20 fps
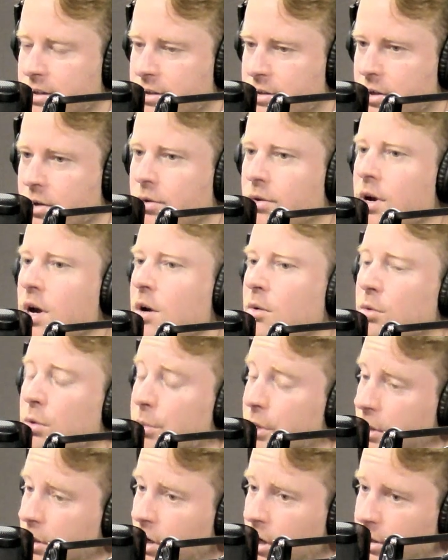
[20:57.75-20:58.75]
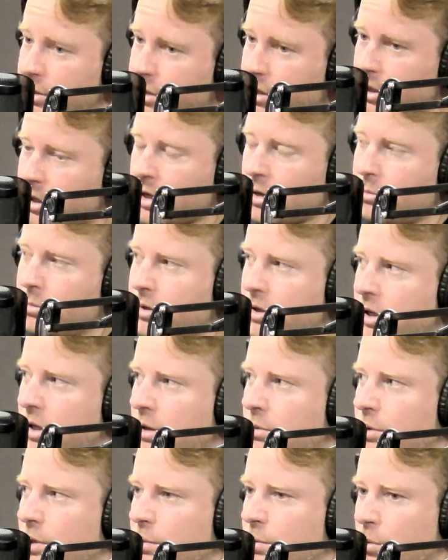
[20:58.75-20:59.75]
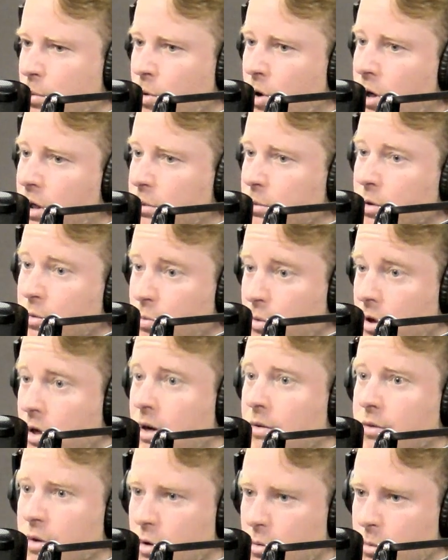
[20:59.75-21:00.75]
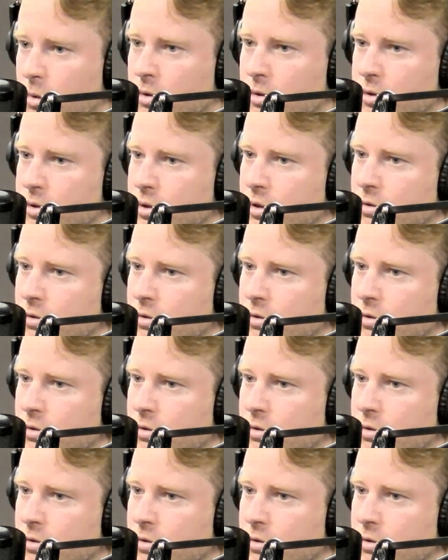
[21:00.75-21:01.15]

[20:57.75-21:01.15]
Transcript: So when we launched the company, we were working with one-off homeowners. So if